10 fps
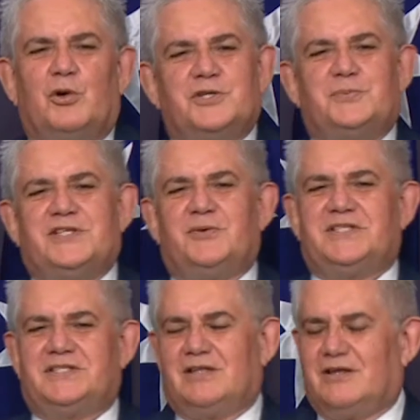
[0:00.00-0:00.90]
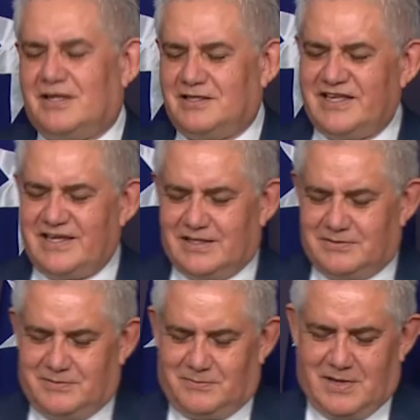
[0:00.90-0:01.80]
Well, it was, because I was leading
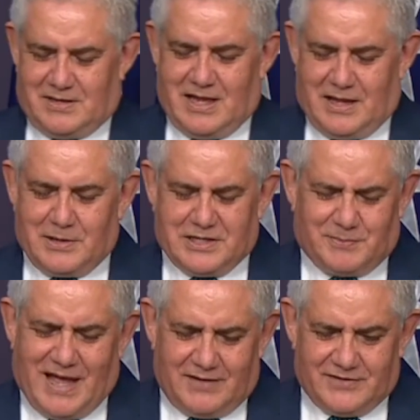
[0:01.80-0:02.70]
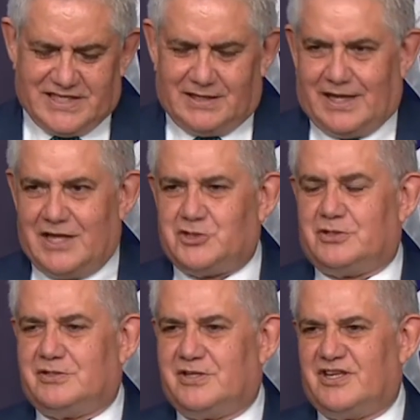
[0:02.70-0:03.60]
it as part of a
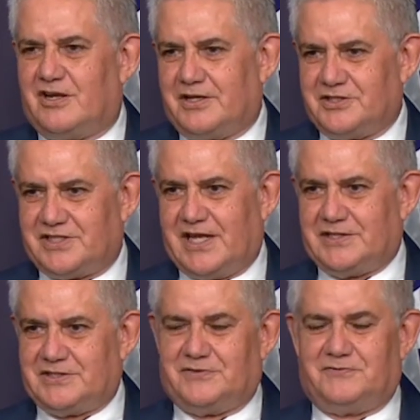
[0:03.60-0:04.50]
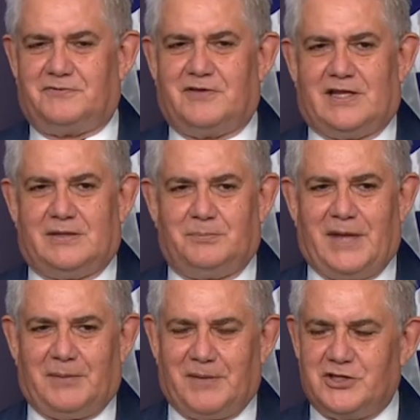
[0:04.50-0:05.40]
delegation to the United States of
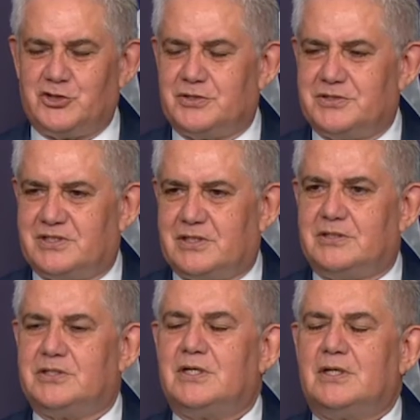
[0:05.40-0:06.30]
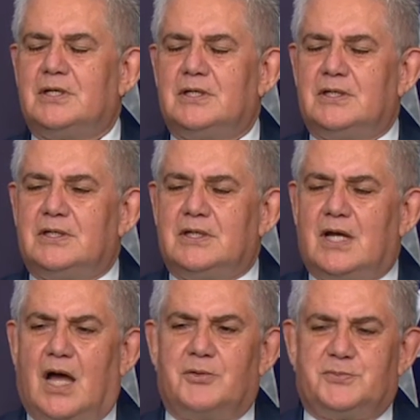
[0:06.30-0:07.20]
backbenchers, and
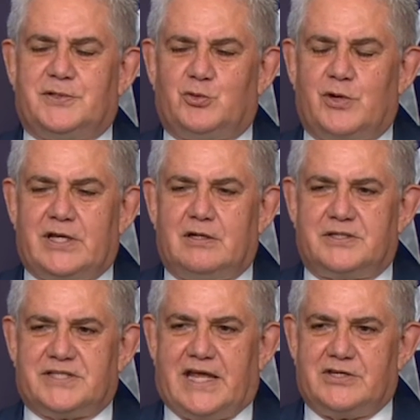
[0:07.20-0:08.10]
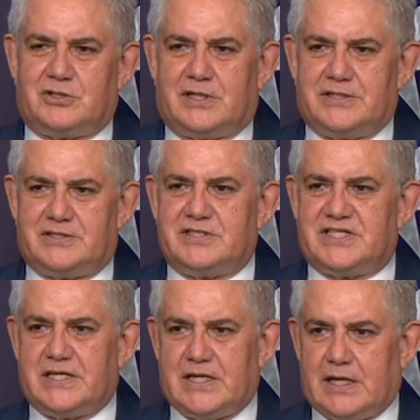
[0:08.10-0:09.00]
I was between Los Angeles
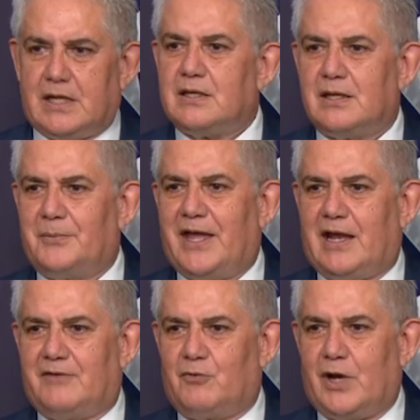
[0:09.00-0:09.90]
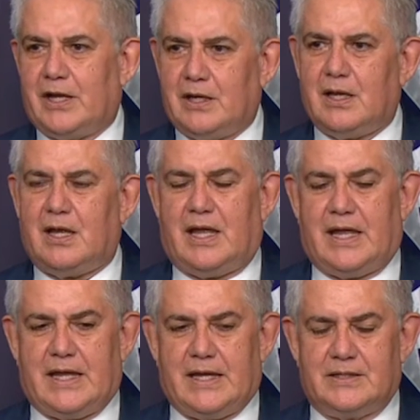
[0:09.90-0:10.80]
and Sydney, about halfway,
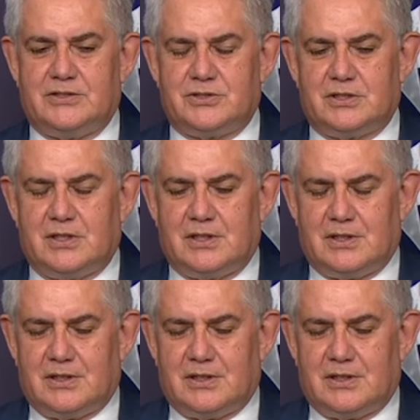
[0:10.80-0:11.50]
and